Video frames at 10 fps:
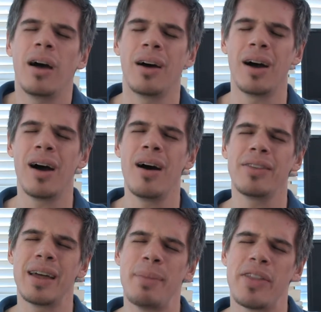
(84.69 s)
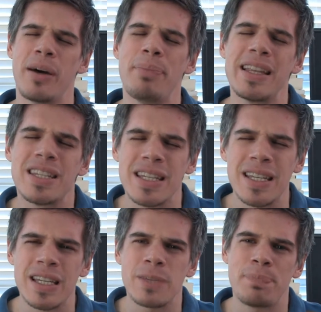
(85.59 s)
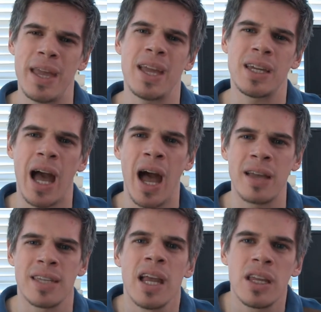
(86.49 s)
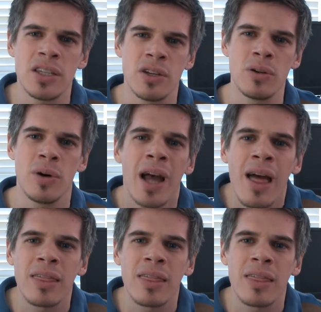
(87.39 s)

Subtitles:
all them other bitches because you